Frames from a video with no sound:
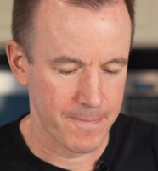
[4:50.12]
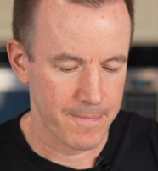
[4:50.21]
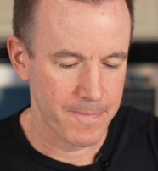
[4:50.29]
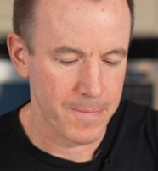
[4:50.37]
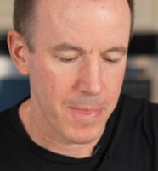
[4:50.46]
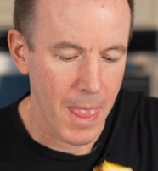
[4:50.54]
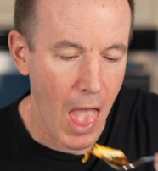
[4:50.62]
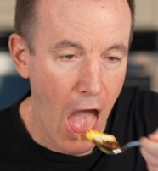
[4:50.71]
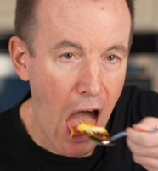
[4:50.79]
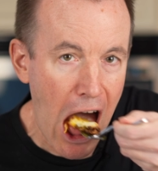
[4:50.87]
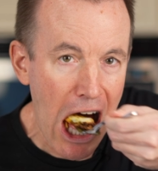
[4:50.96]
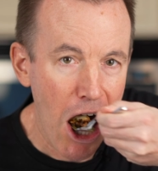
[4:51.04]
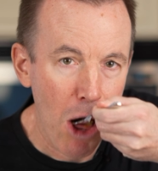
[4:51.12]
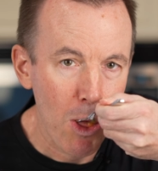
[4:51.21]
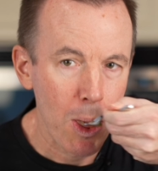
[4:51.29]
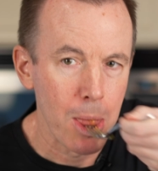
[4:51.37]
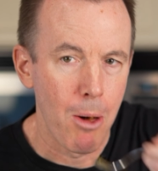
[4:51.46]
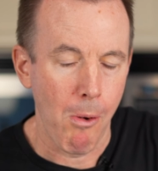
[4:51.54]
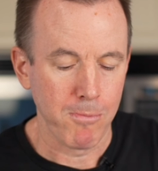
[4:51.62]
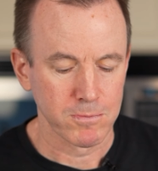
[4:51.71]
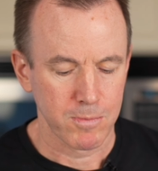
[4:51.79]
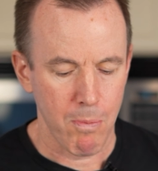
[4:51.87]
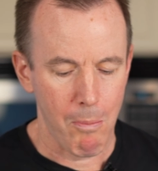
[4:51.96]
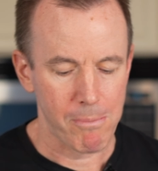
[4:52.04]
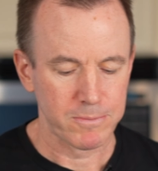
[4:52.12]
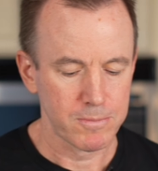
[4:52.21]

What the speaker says: going to be, but let's give it a taste and see for